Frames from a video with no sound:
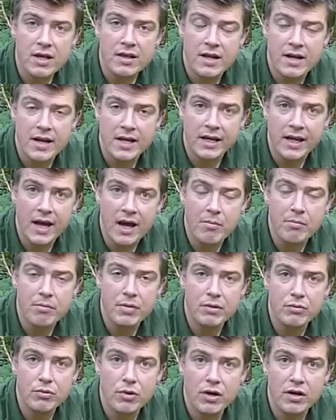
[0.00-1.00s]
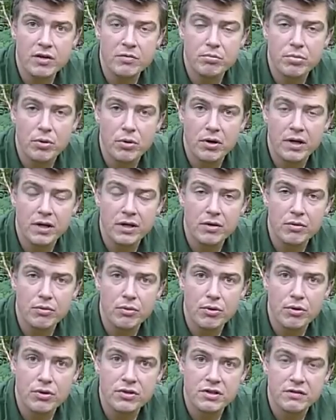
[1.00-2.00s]
then it can be worth boiling your
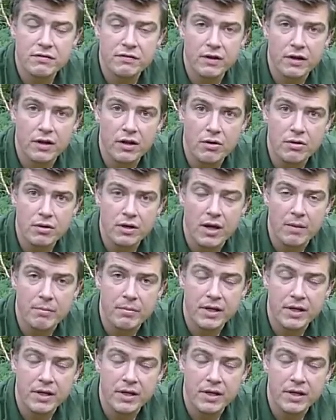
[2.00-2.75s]
water for longer,